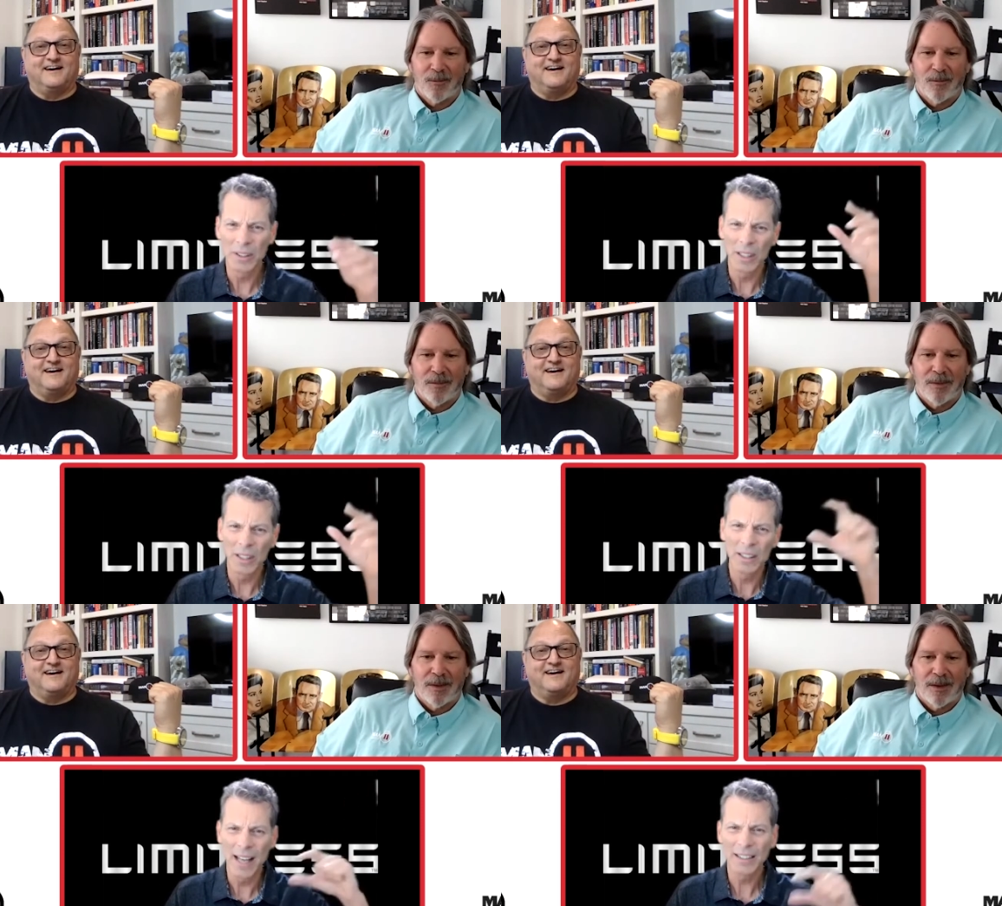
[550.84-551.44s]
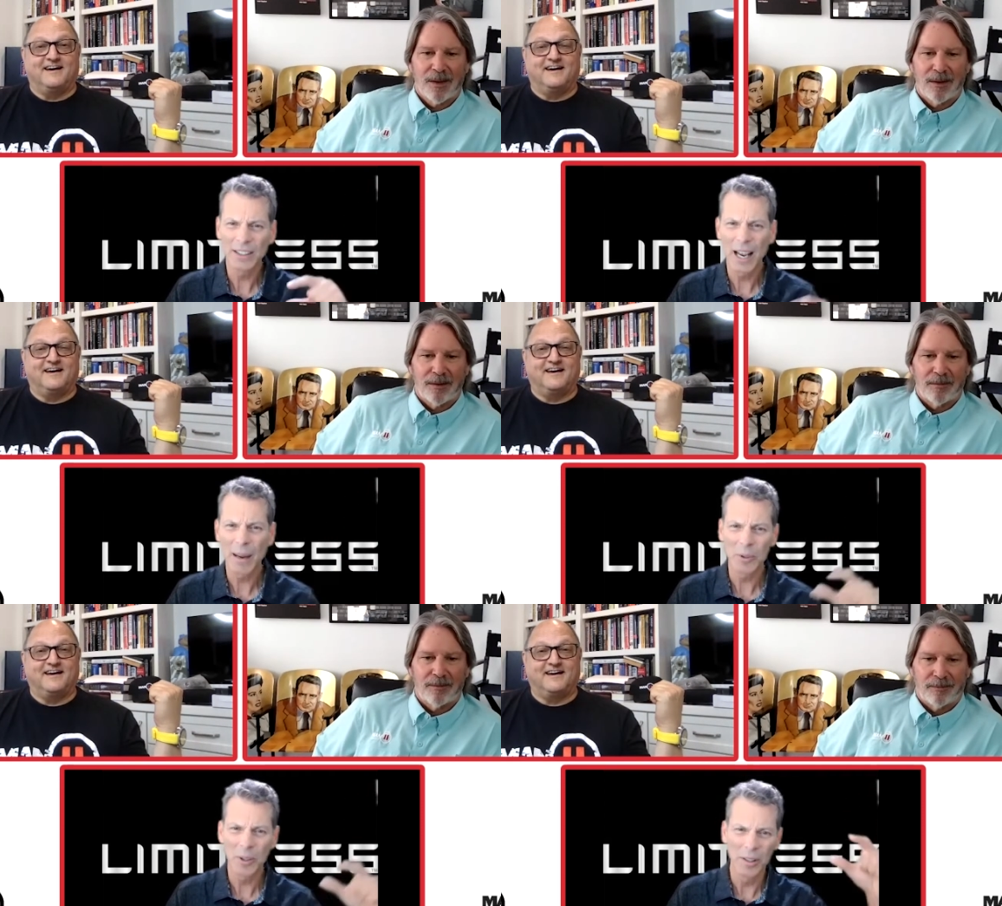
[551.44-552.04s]
Speaker 1: was this the next
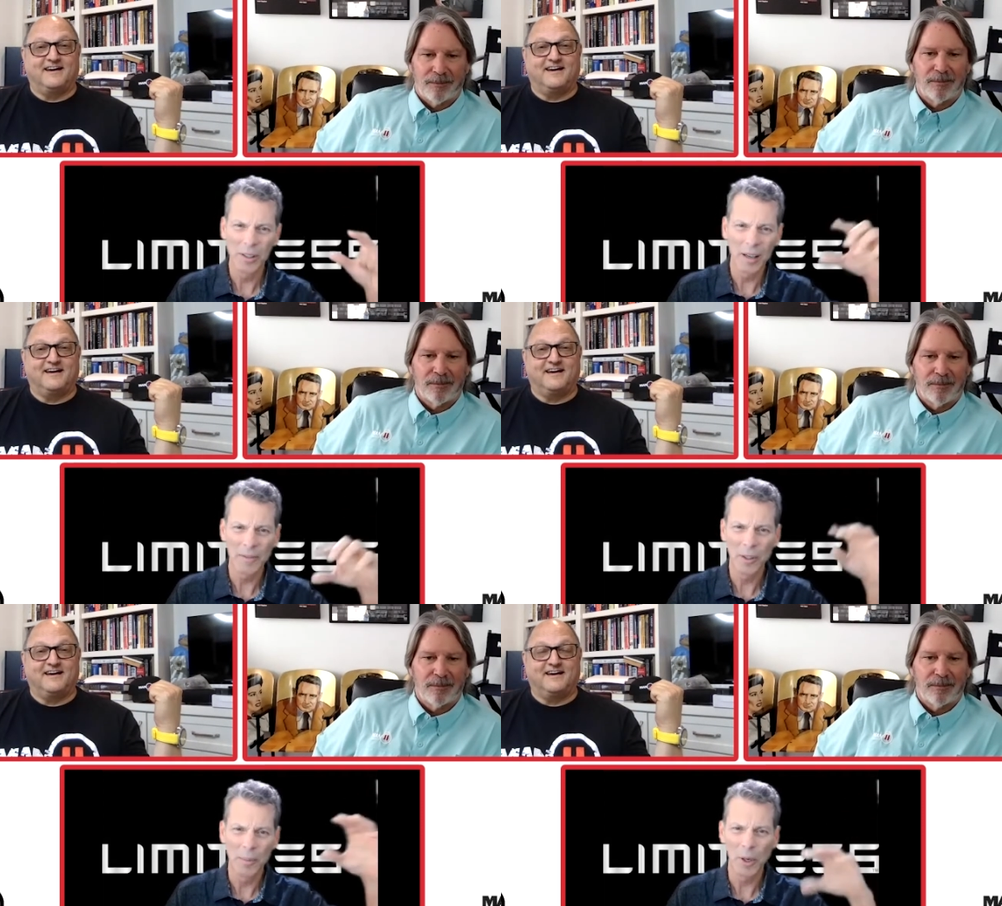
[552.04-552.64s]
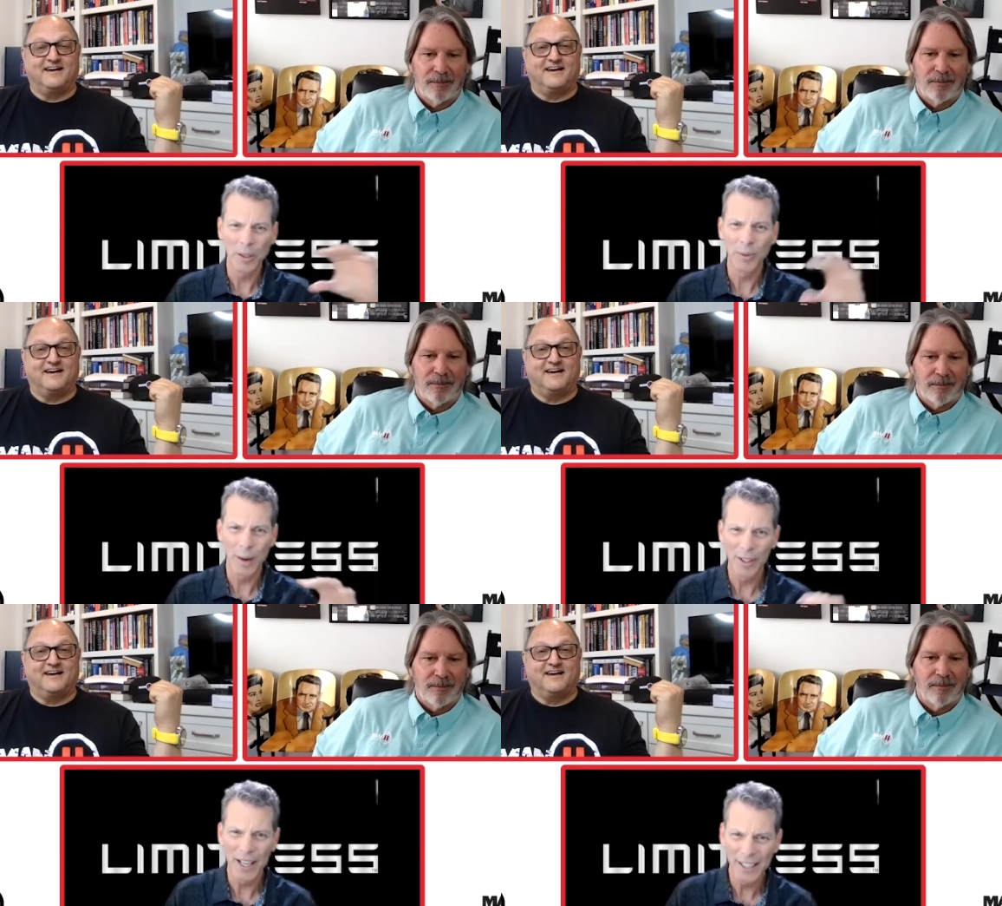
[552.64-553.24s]
chapter in the after the book of
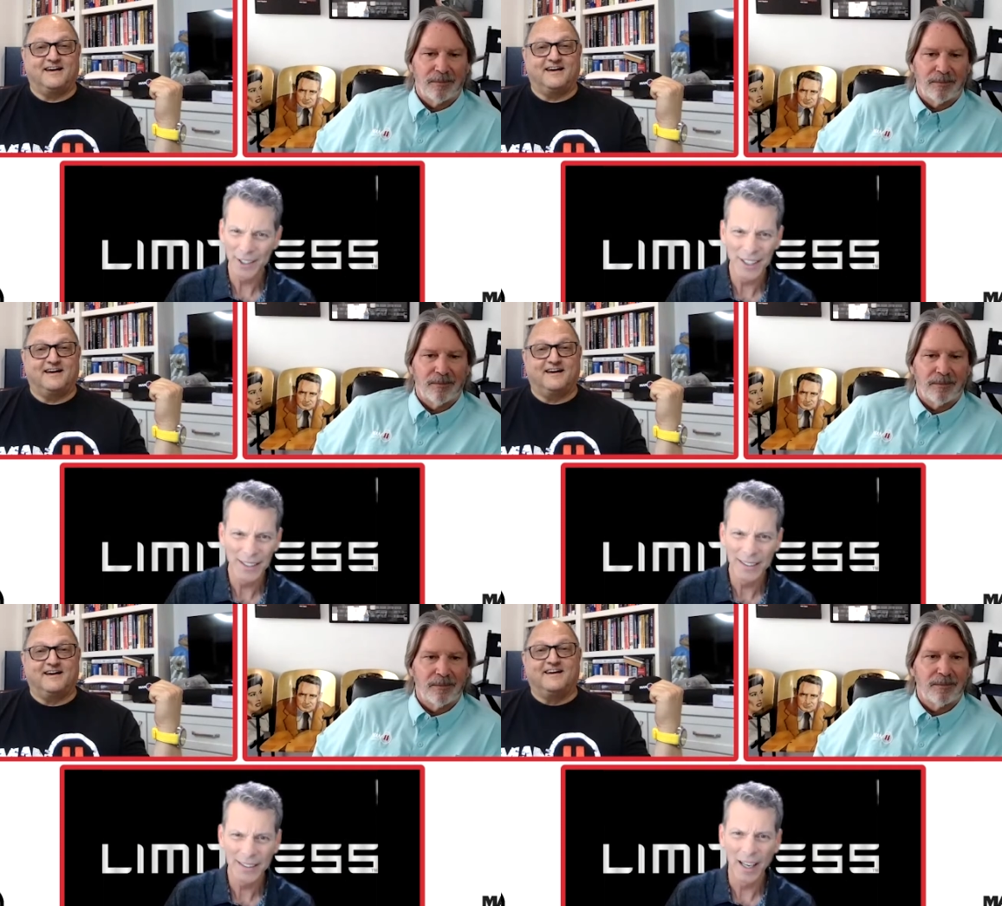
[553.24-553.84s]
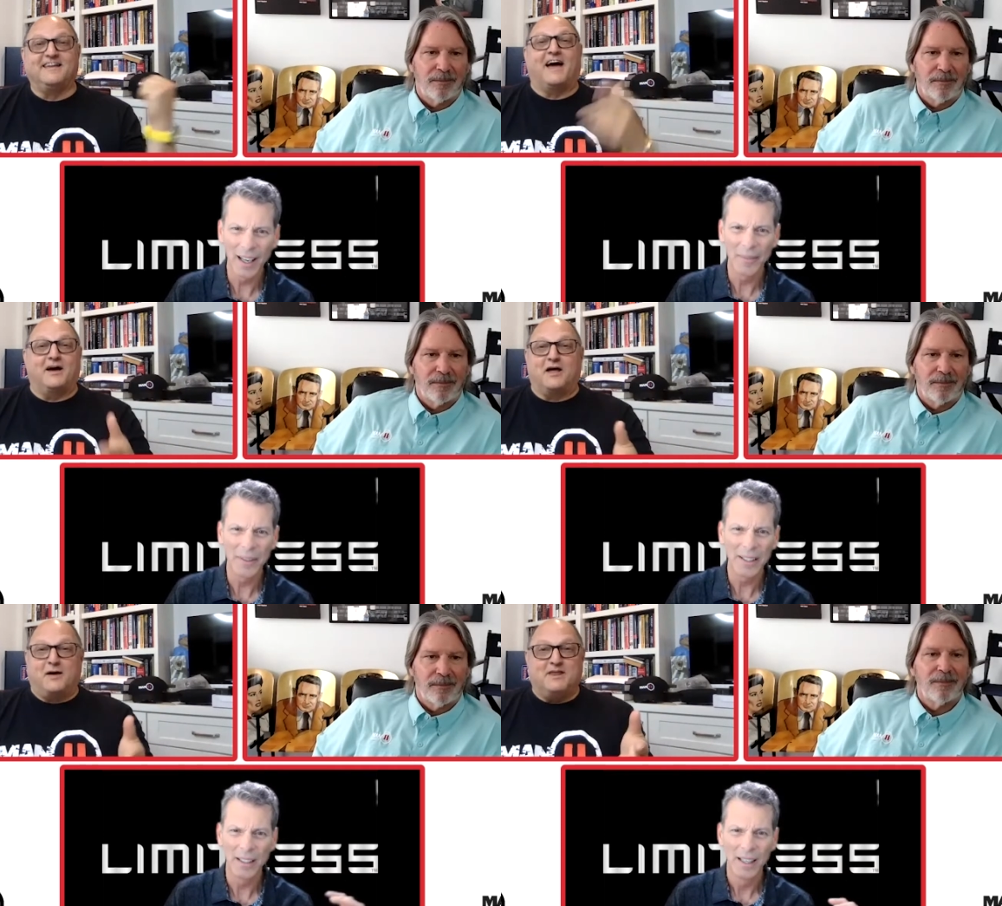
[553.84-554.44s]
Revelations? Uh,
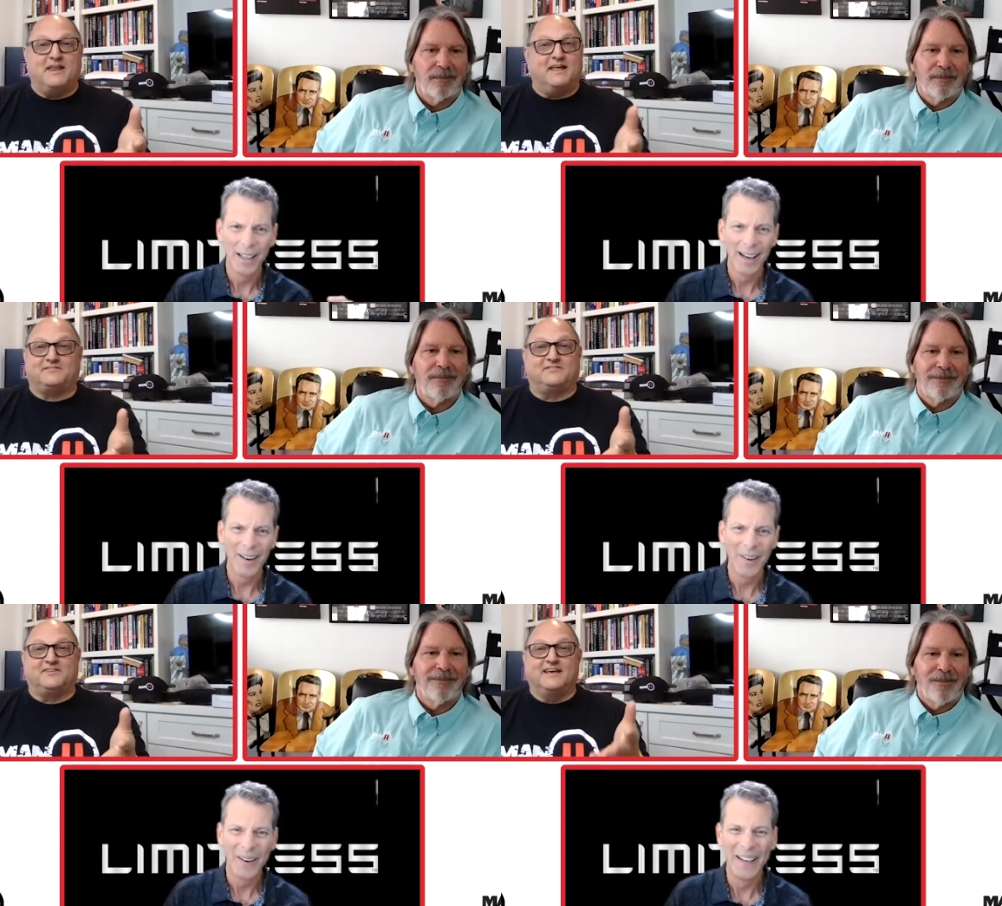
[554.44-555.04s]
yeah,
Speaker 2: I mean it's